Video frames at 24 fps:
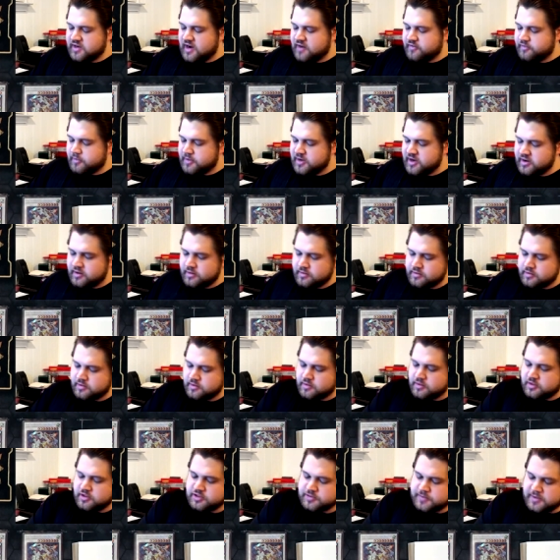And so now from
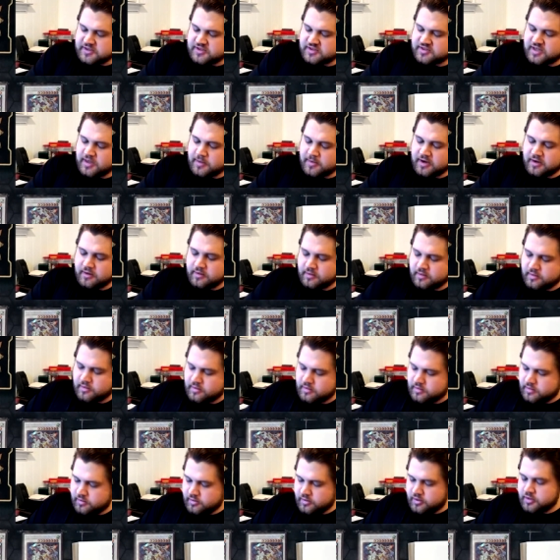here, special
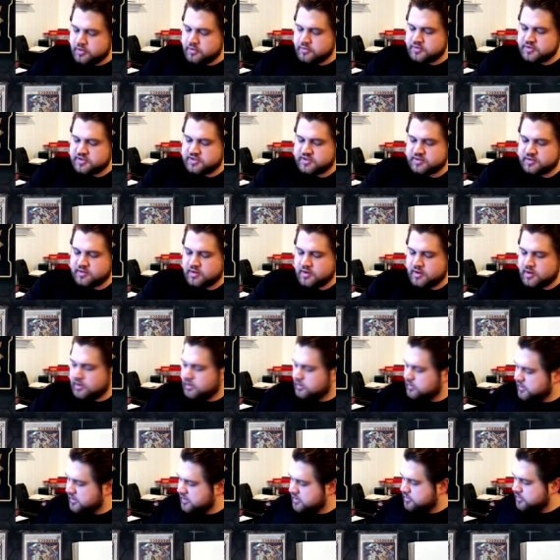summon the Couse,
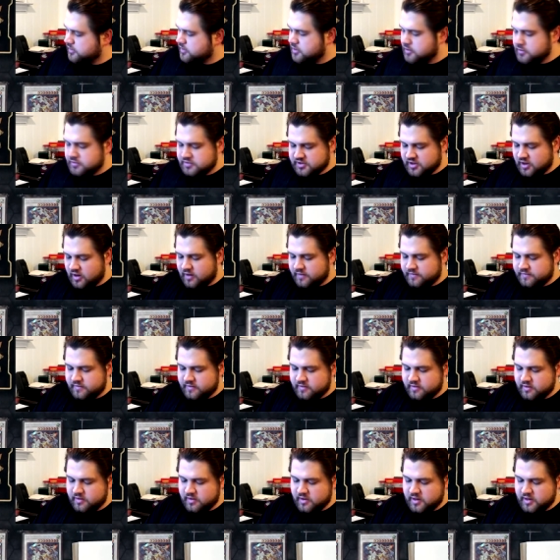link the Couse
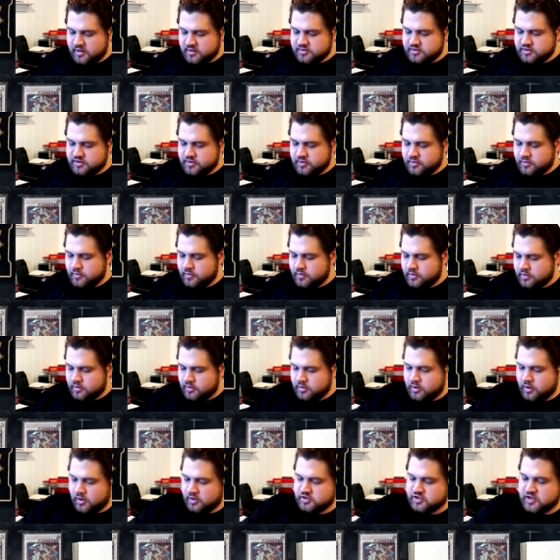off
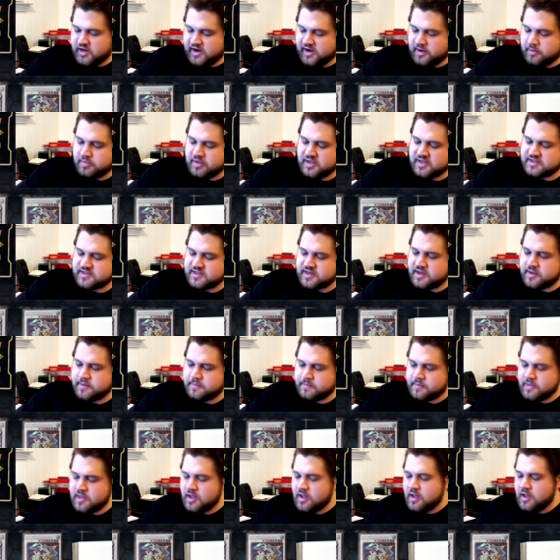into Guardragon
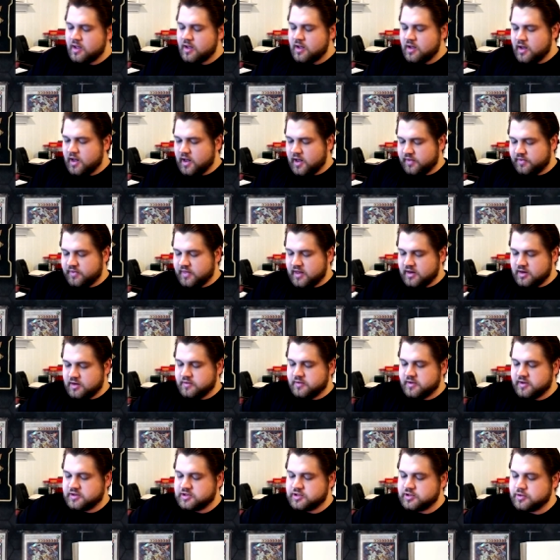Pisty, and
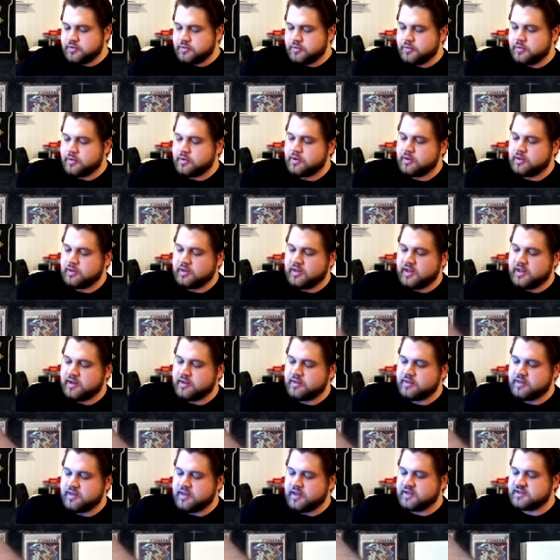then you get to
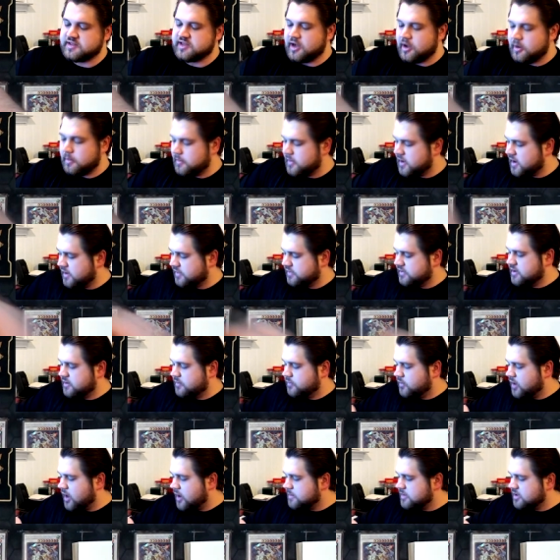link the Atum
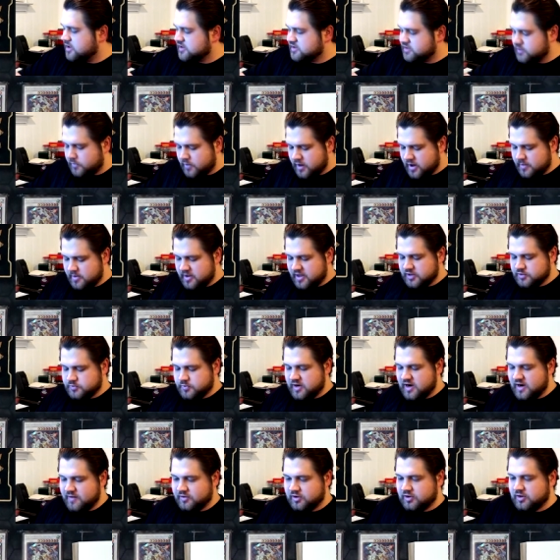and the Romulus away,
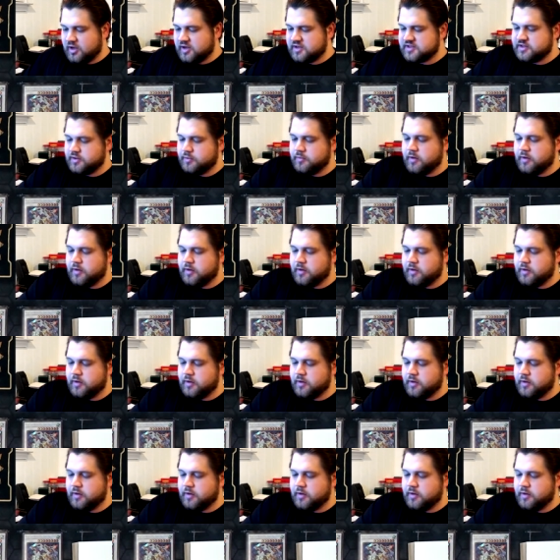because we never